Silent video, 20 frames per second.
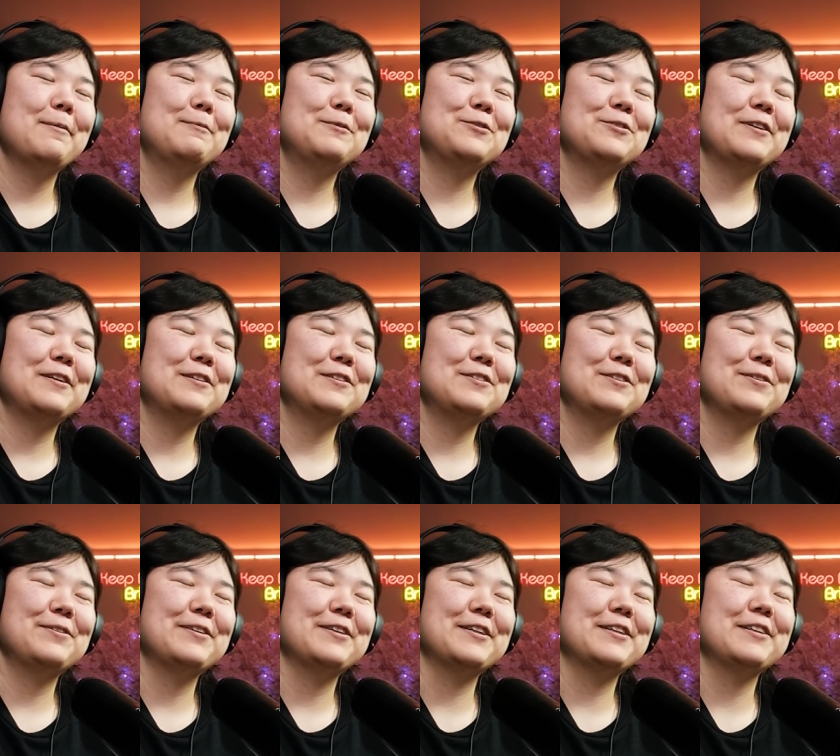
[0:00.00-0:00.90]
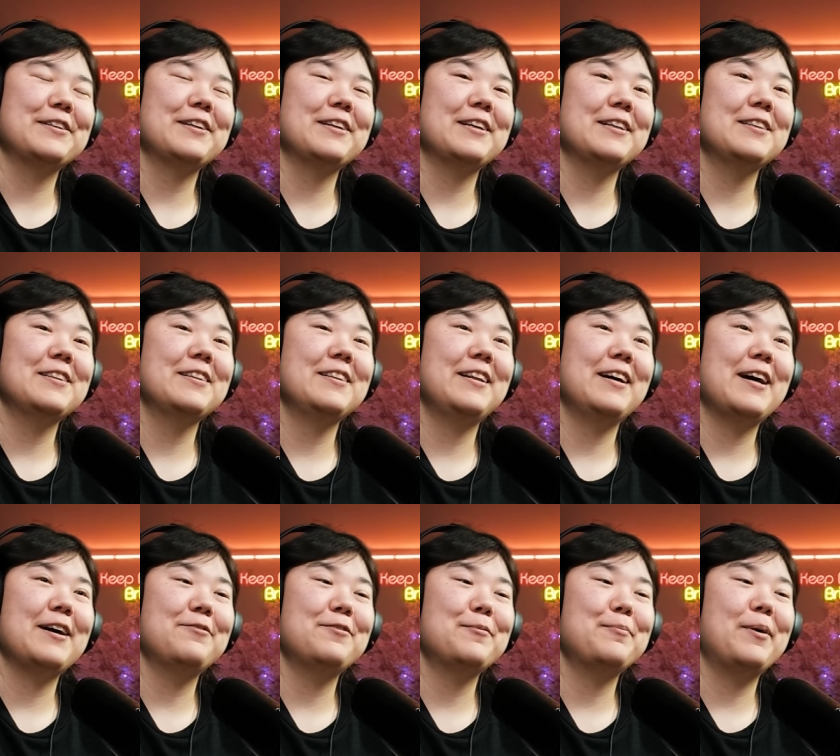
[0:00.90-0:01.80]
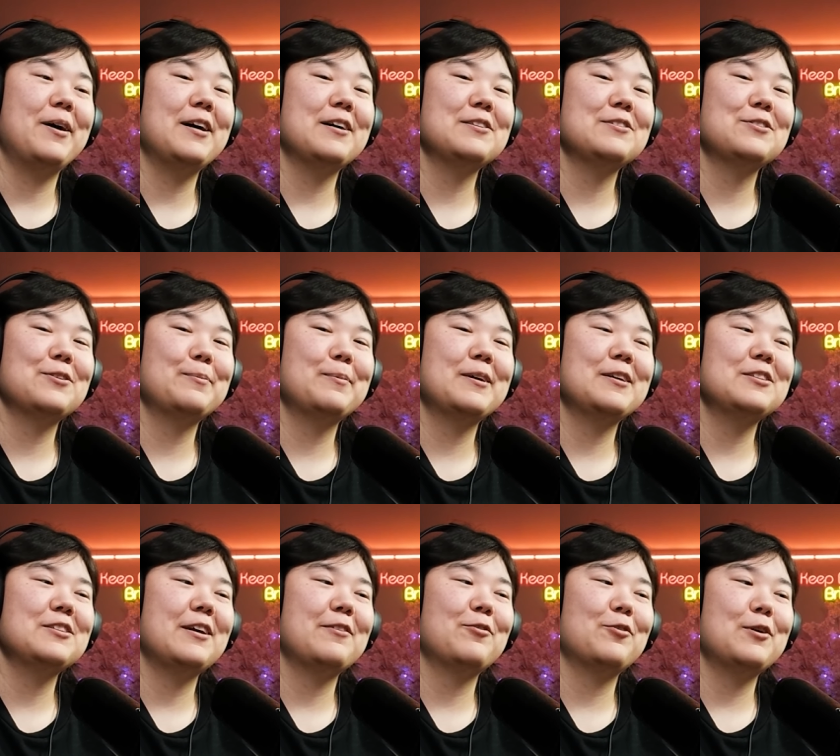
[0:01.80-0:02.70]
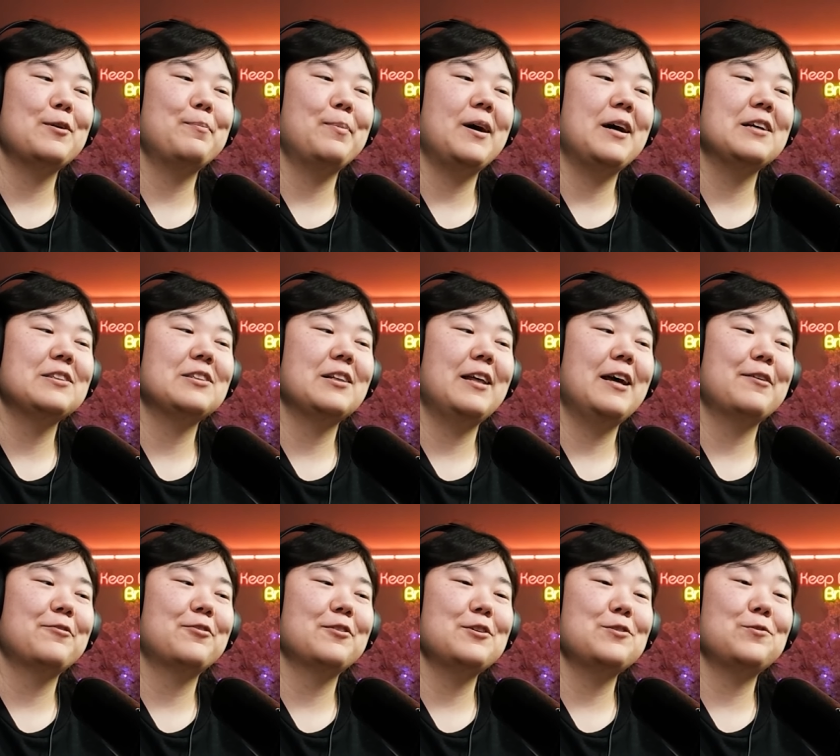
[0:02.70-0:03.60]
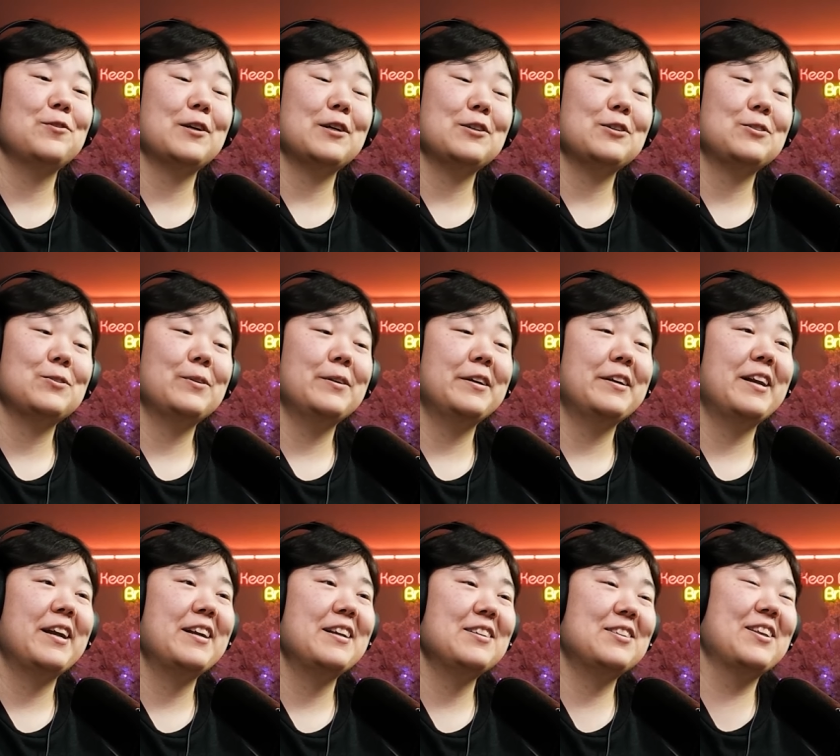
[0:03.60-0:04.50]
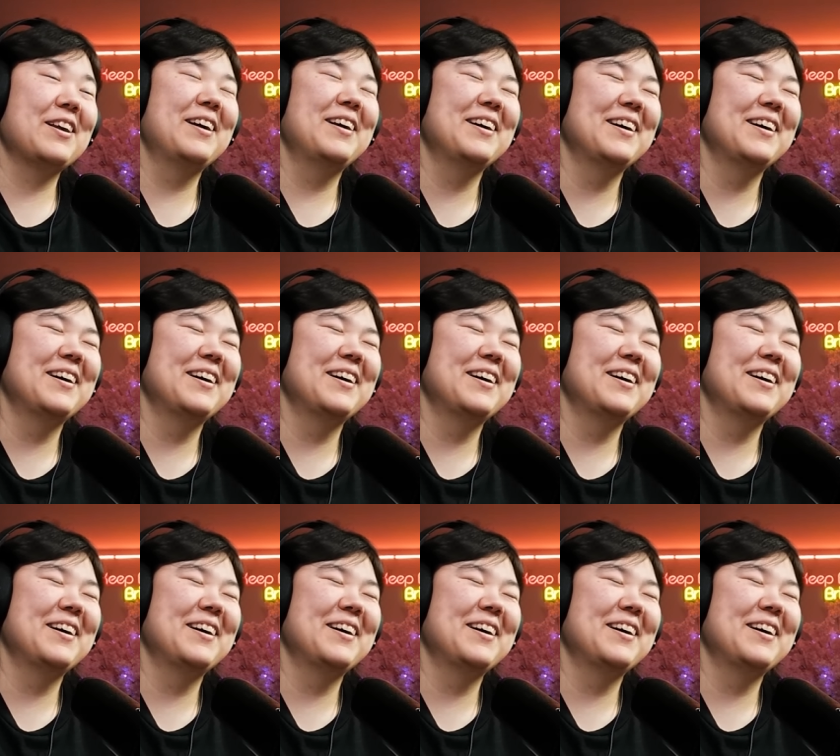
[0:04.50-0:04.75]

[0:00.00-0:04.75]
I'm trying so hard not to laugh and pause so much. I've already paused a lot for this freaking short, and I just.